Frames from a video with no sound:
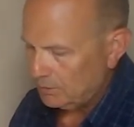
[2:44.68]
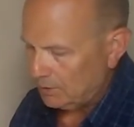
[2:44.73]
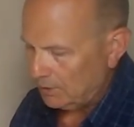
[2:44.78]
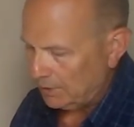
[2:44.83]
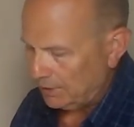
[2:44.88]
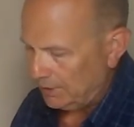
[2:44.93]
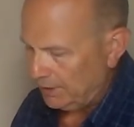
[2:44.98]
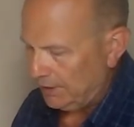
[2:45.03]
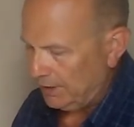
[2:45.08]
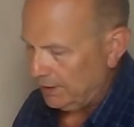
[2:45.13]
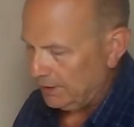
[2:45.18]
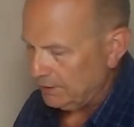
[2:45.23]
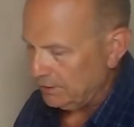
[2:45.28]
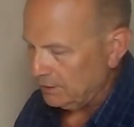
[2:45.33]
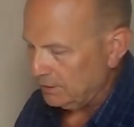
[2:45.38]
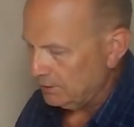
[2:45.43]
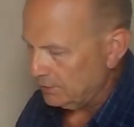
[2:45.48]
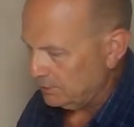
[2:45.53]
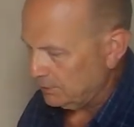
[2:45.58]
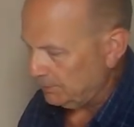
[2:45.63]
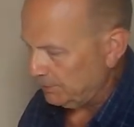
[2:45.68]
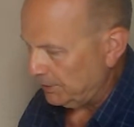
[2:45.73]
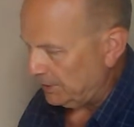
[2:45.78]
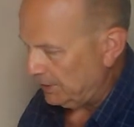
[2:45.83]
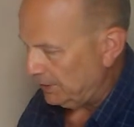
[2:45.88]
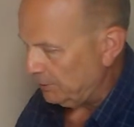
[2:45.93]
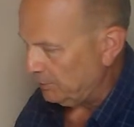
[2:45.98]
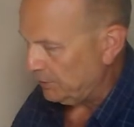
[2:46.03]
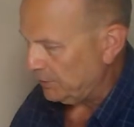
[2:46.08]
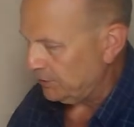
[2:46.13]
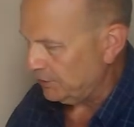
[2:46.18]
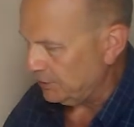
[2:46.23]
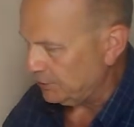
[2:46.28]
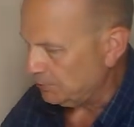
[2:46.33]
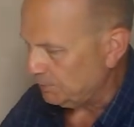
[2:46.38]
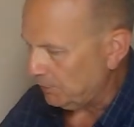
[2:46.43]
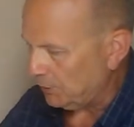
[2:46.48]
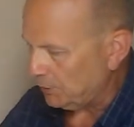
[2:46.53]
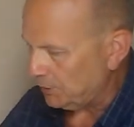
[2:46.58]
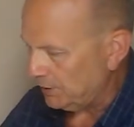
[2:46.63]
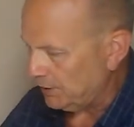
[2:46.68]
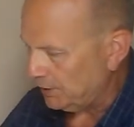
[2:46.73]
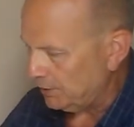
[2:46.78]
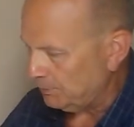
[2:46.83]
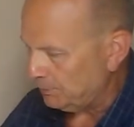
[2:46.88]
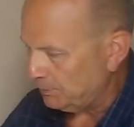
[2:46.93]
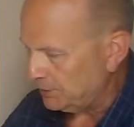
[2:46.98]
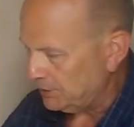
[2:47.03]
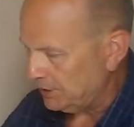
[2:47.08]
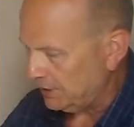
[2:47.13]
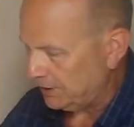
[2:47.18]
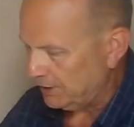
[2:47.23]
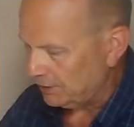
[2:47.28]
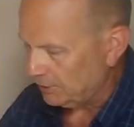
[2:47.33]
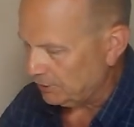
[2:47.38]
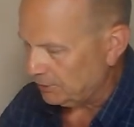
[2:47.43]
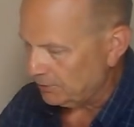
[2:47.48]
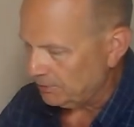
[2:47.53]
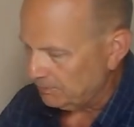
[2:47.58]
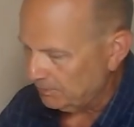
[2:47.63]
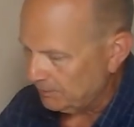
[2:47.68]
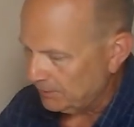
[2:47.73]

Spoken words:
Again, to begin with, this motor here in particular,